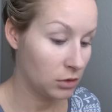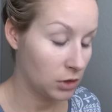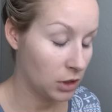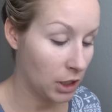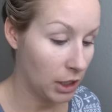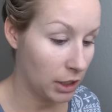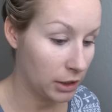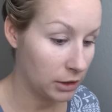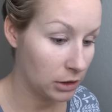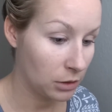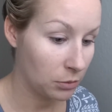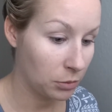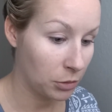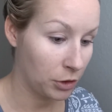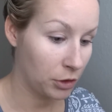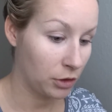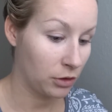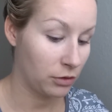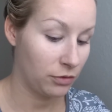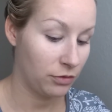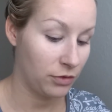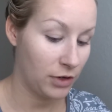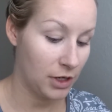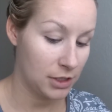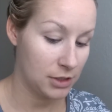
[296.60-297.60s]
caked up on
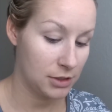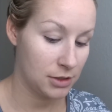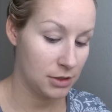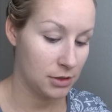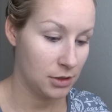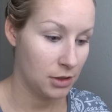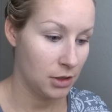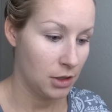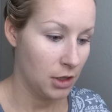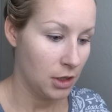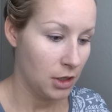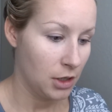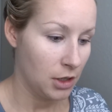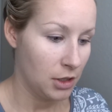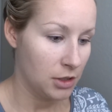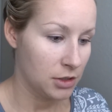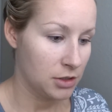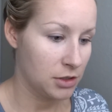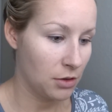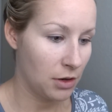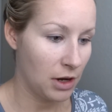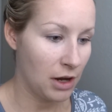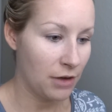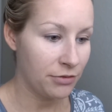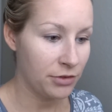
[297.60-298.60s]
your face.
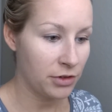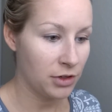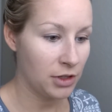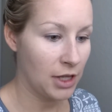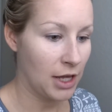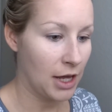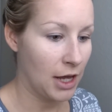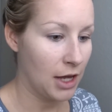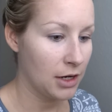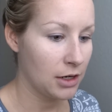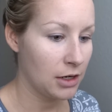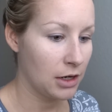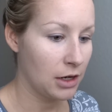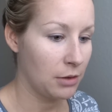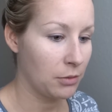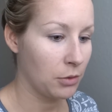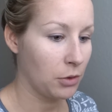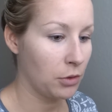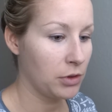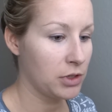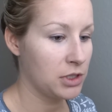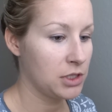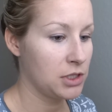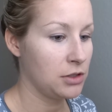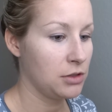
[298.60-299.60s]
So after that, I'm
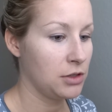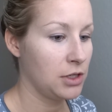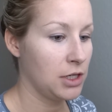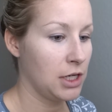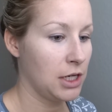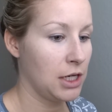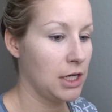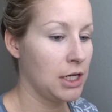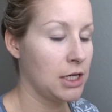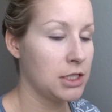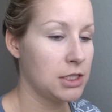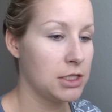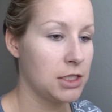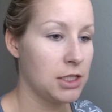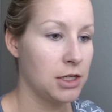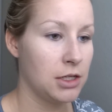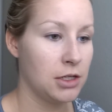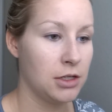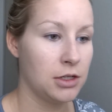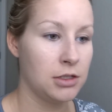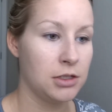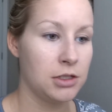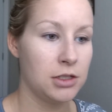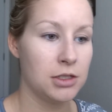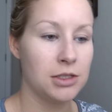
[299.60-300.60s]
going to get
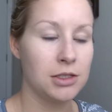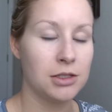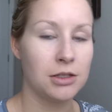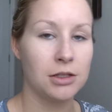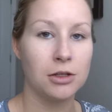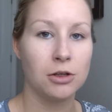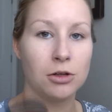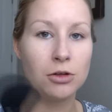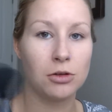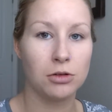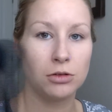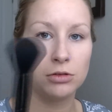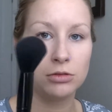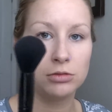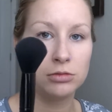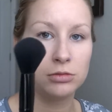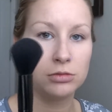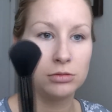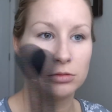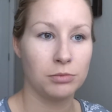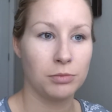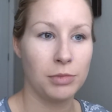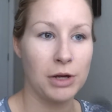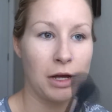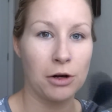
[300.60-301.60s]
just a little
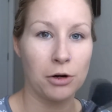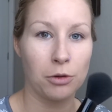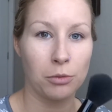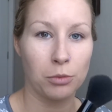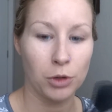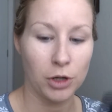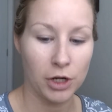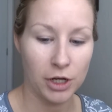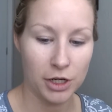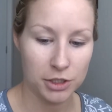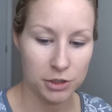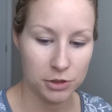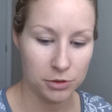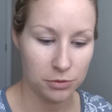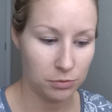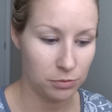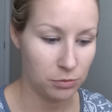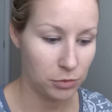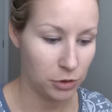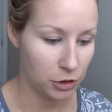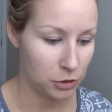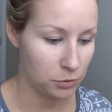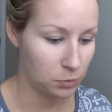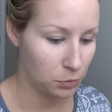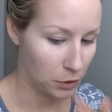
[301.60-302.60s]
powder brush,
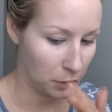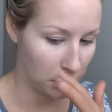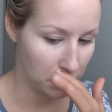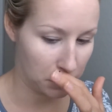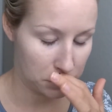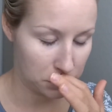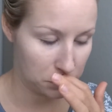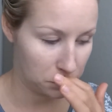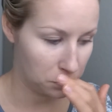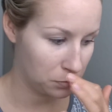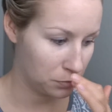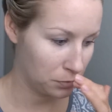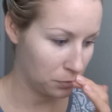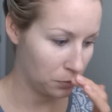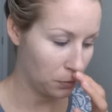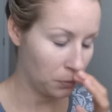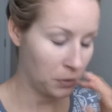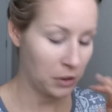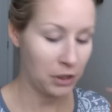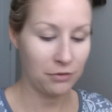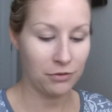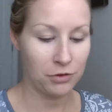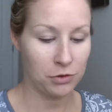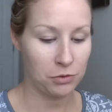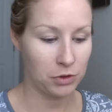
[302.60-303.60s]
blush brush,
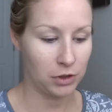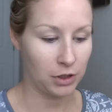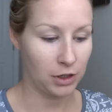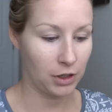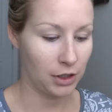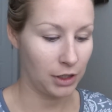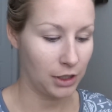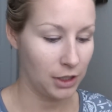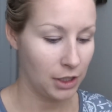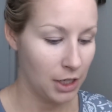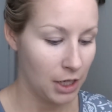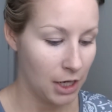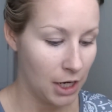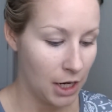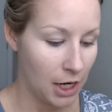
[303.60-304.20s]
whatever you want to call it.